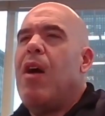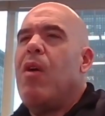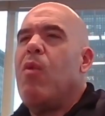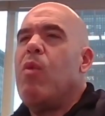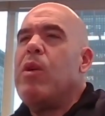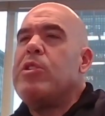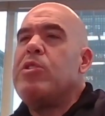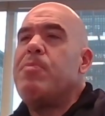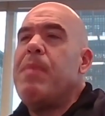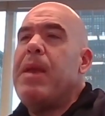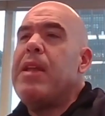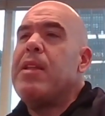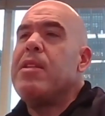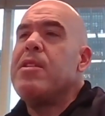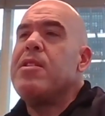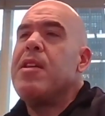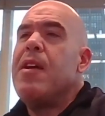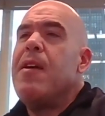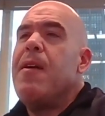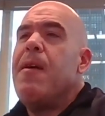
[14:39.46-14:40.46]
which
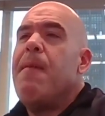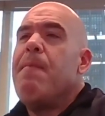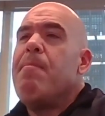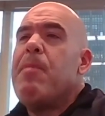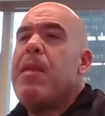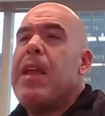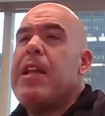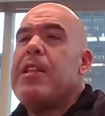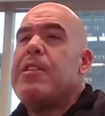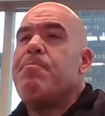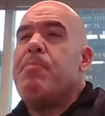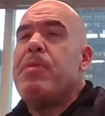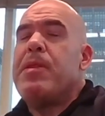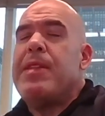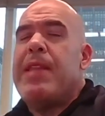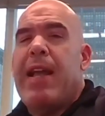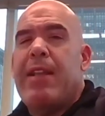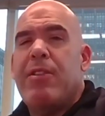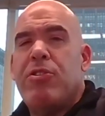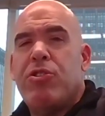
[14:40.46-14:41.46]
means its
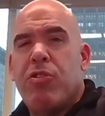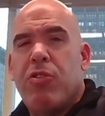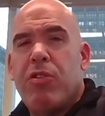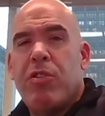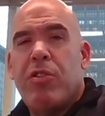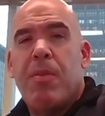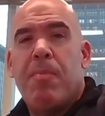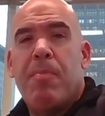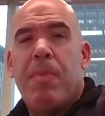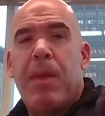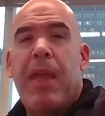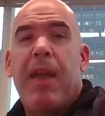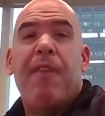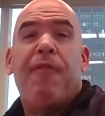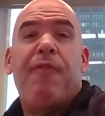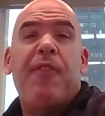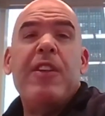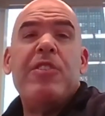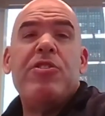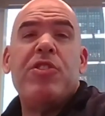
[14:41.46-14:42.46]
potential to be
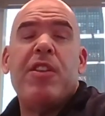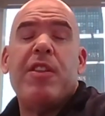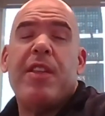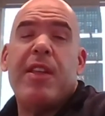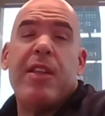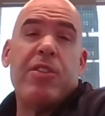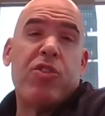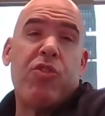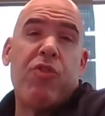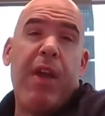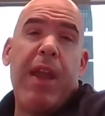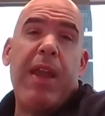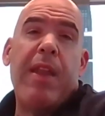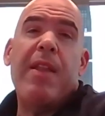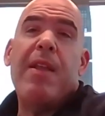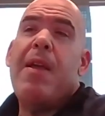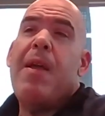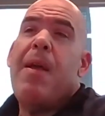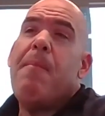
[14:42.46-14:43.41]
efficient is great,